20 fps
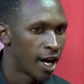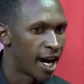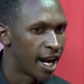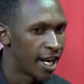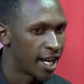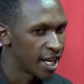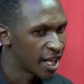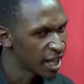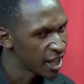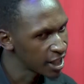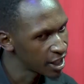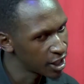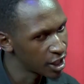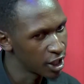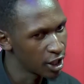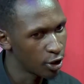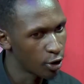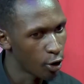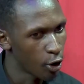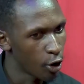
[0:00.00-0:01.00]
at the
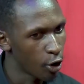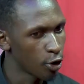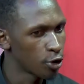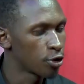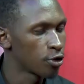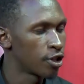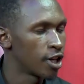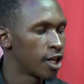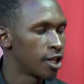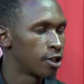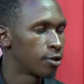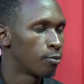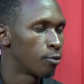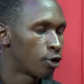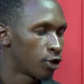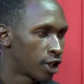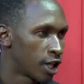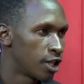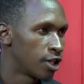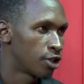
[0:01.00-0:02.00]
electrical, also there is
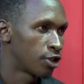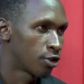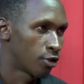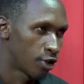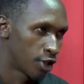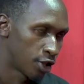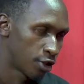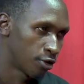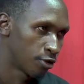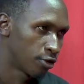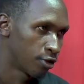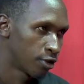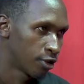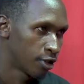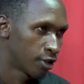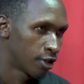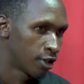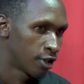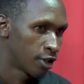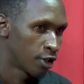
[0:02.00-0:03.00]
motor installation.
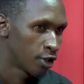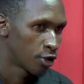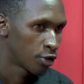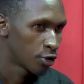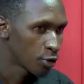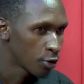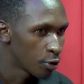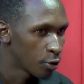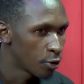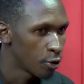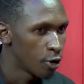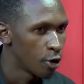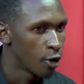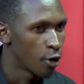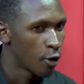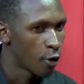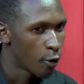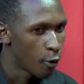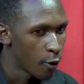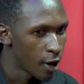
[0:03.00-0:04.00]
So
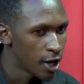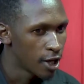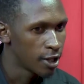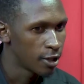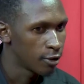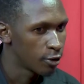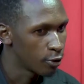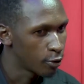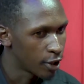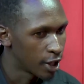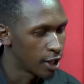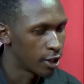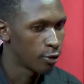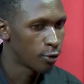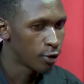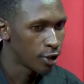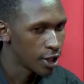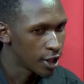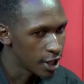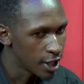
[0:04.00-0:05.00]
when you can
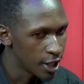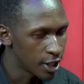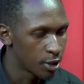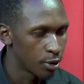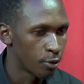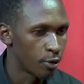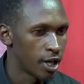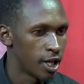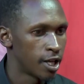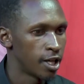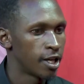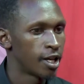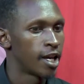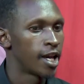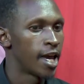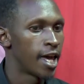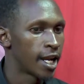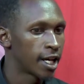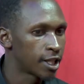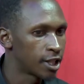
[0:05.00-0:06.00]
look in this way,
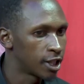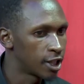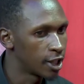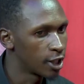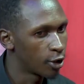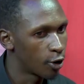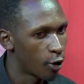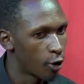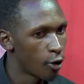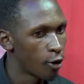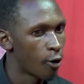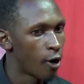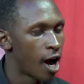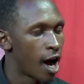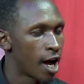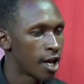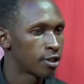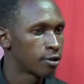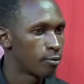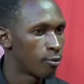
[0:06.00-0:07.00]
electrical
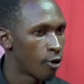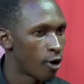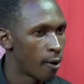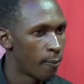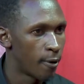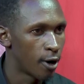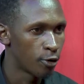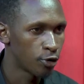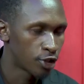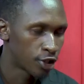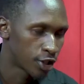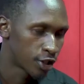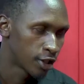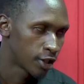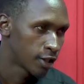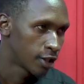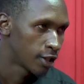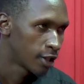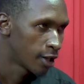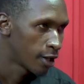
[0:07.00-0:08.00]
has more about
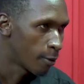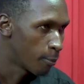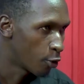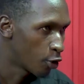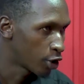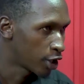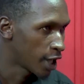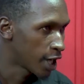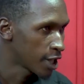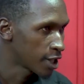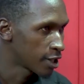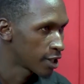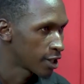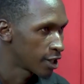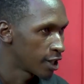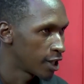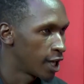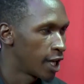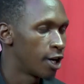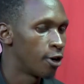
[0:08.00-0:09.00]
motors
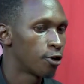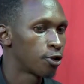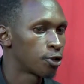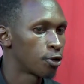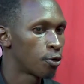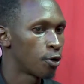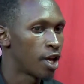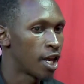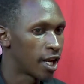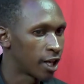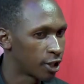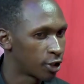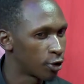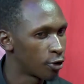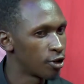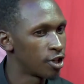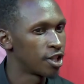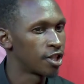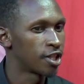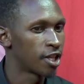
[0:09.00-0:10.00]
and also
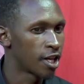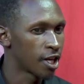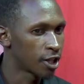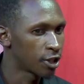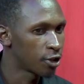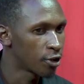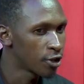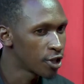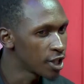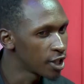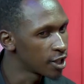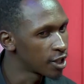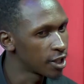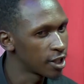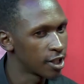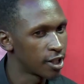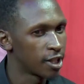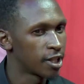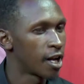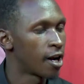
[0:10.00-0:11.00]
electronics. Electronics,
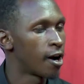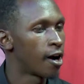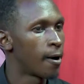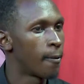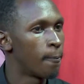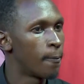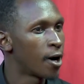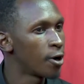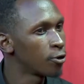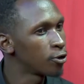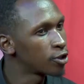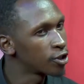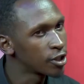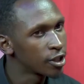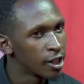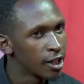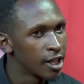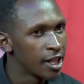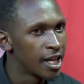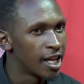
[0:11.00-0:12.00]
it's about
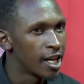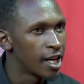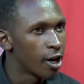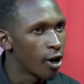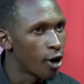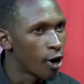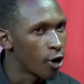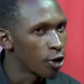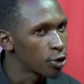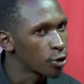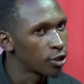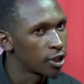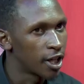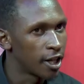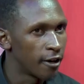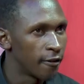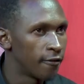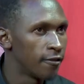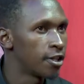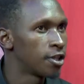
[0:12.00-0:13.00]
also
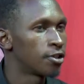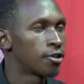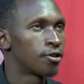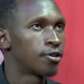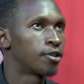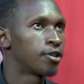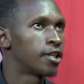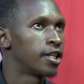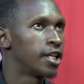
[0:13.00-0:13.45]
television,